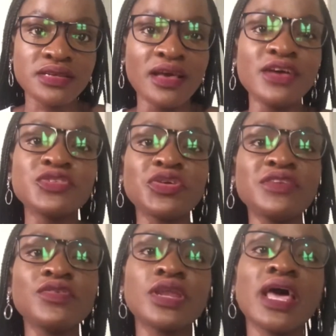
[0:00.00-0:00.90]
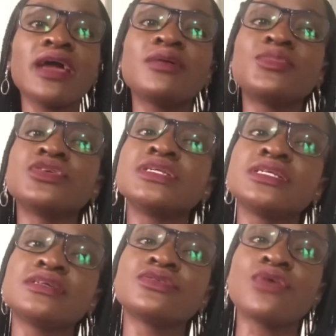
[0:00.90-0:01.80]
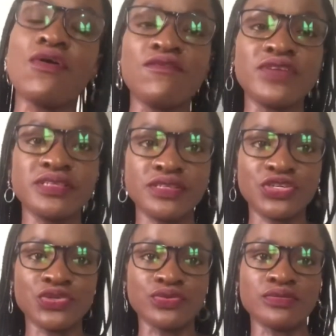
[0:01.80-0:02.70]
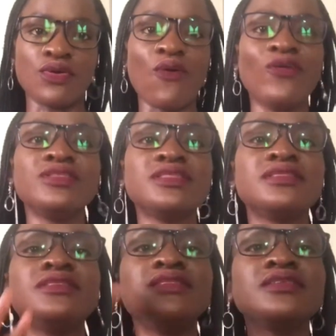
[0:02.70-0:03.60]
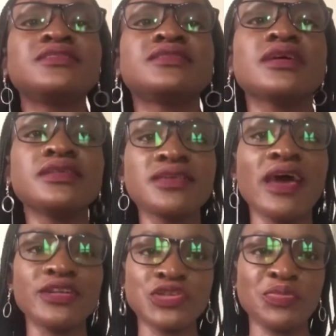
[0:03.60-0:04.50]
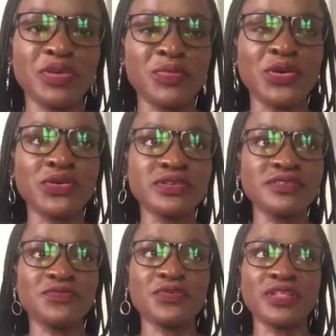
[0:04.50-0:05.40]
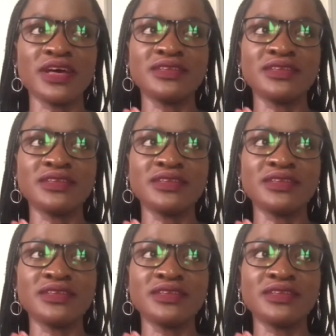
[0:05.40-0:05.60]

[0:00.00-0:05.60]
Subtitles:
So if you'd like a more detailed conversation on this entire topic, because for